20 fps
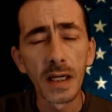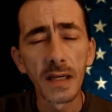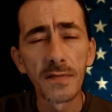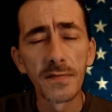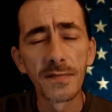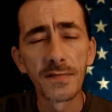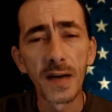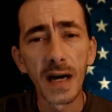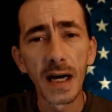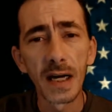
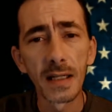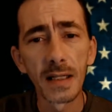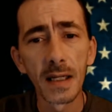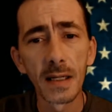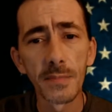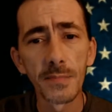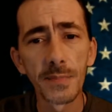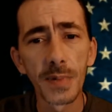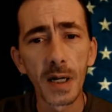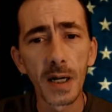
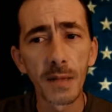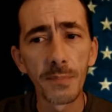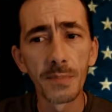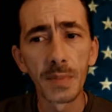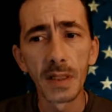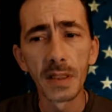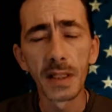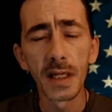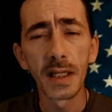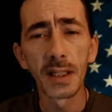violent
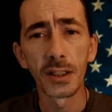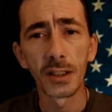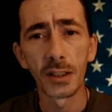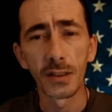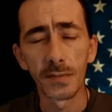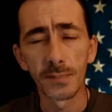population